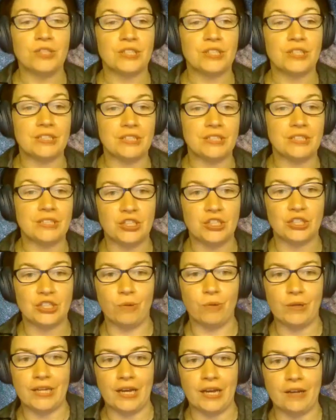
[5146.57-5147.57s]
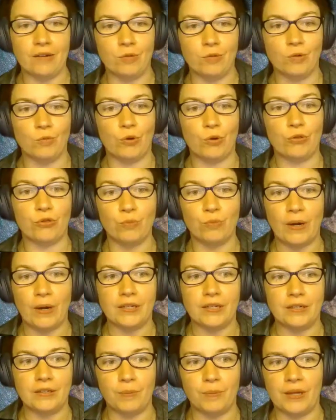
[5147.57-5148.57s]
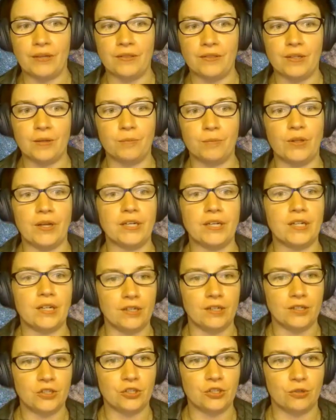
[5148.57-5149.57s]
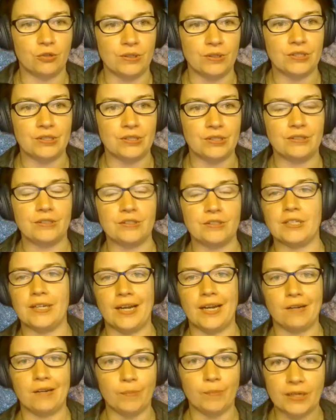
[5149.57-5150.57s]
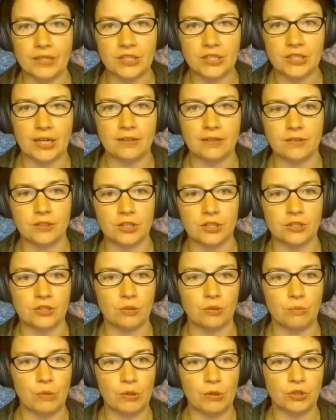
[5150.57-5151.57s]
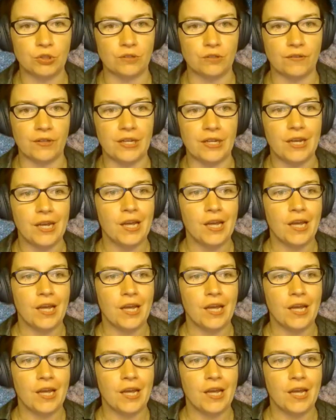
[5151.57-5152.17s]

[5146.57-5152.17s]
or sensation we get when we're threatened by the implied consequences and how it might challenge us emotionally?